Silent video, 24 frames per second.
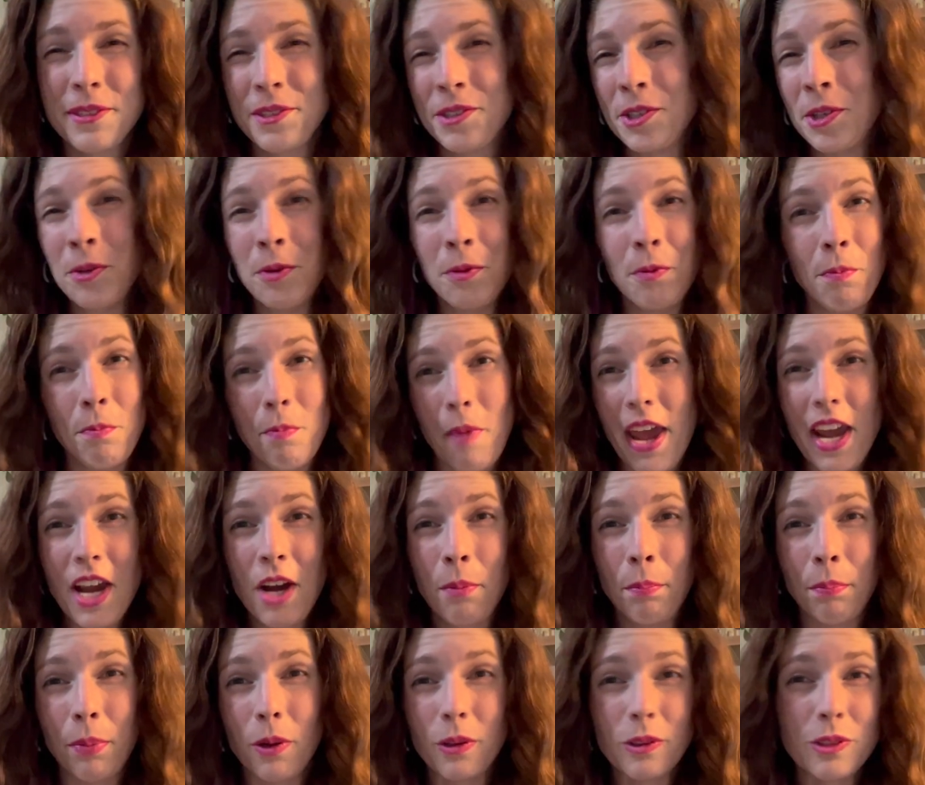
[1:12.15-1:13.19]
to make
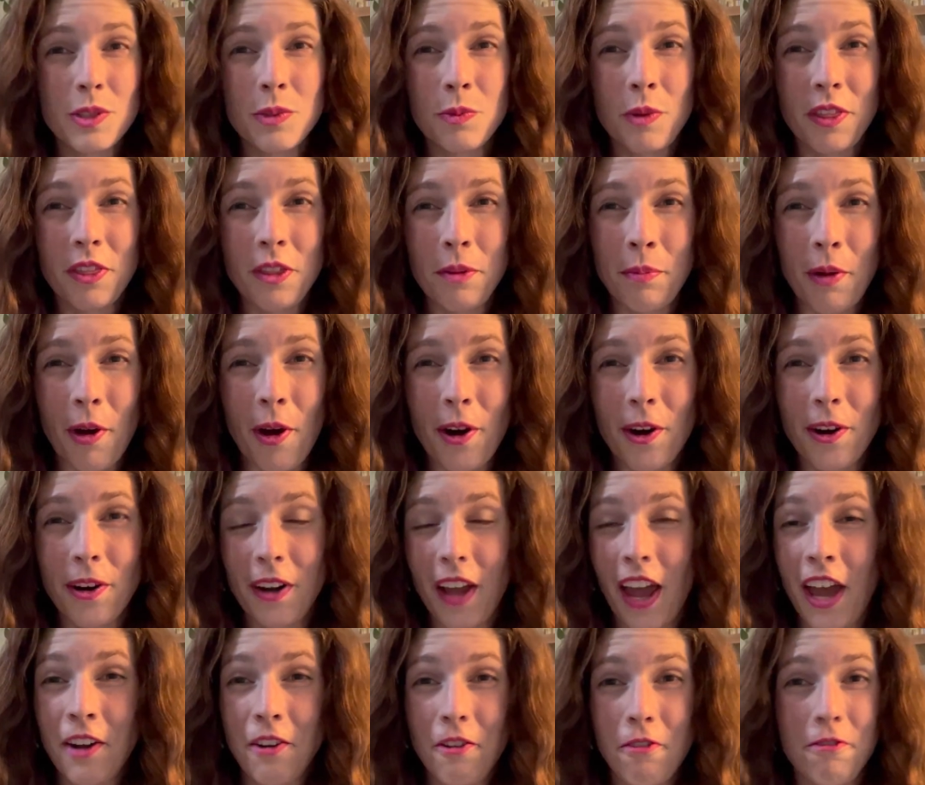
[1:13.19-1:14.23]
Bulls with the Bard
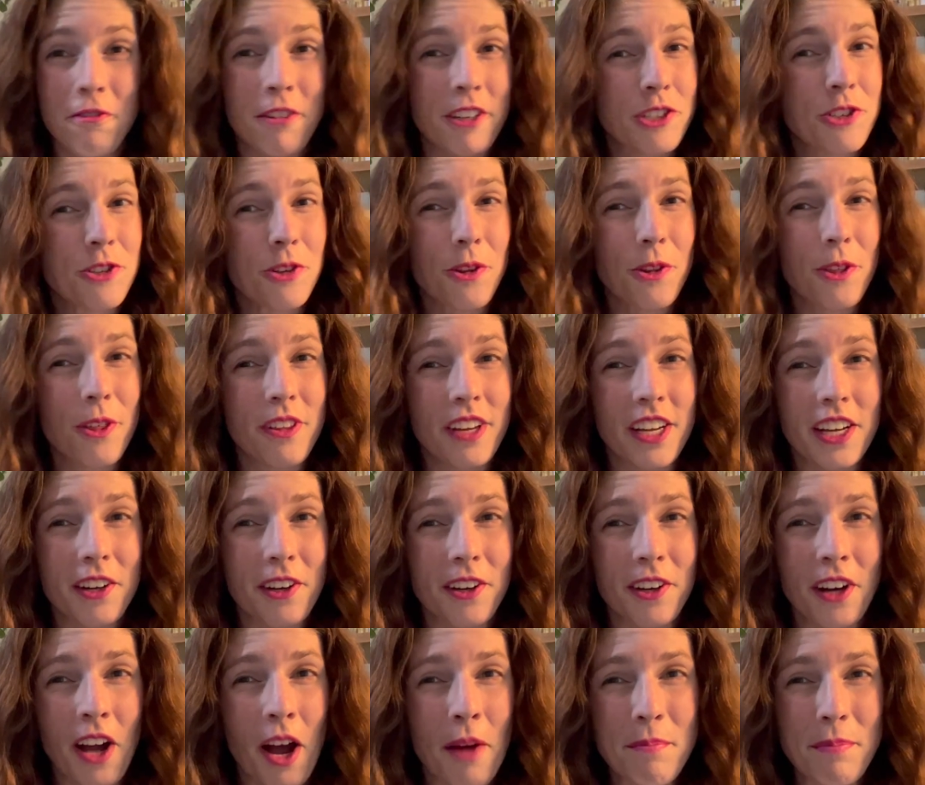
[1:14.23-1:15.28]
an official theater
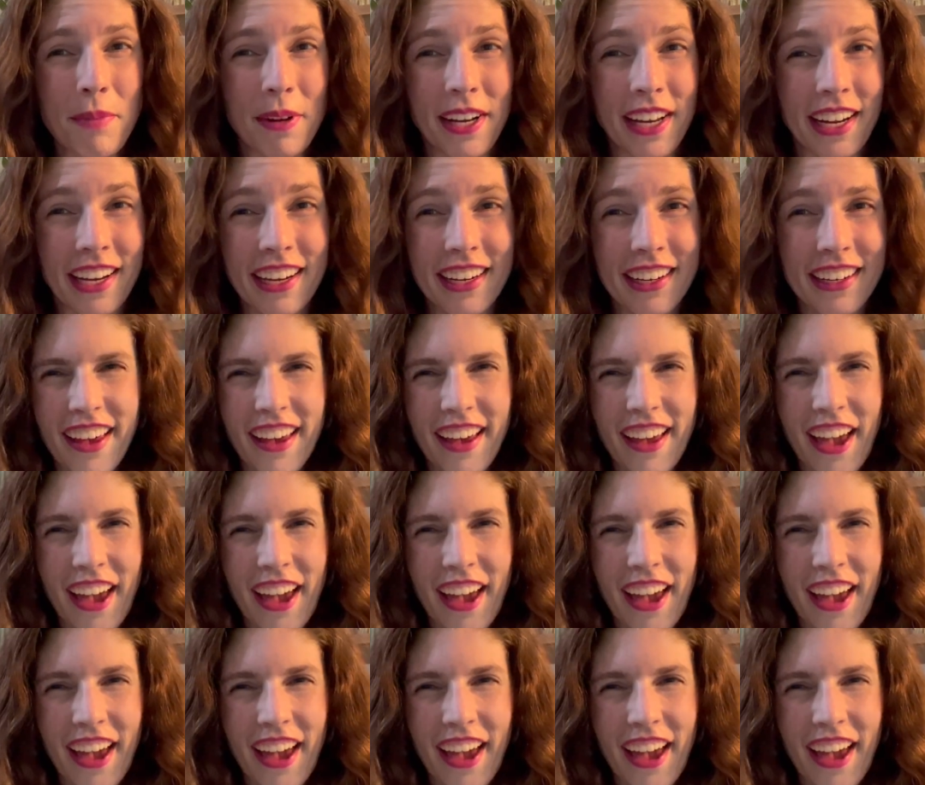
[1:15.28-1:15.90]
company.